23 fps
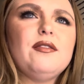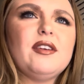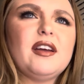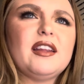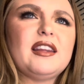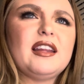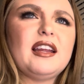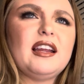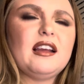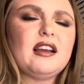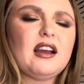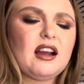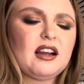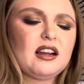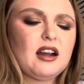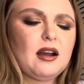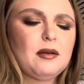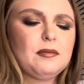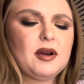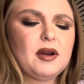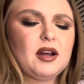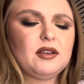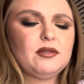I think I
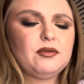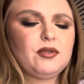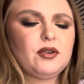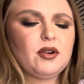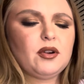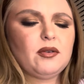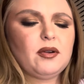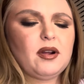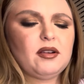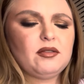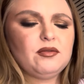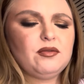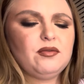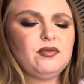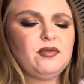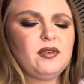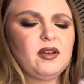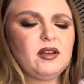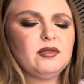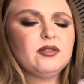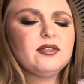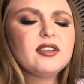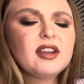got mine for around
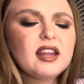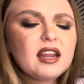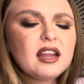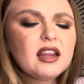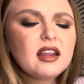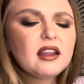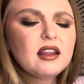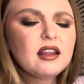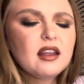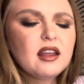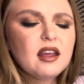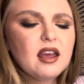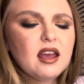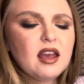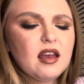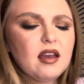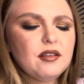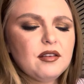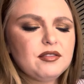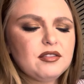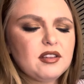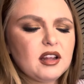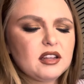$50,
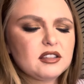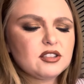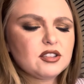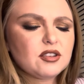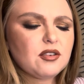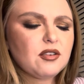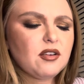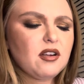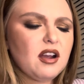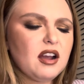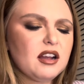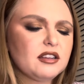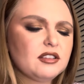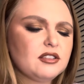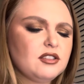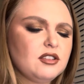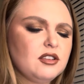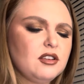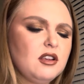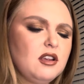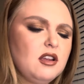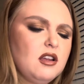if that's correct.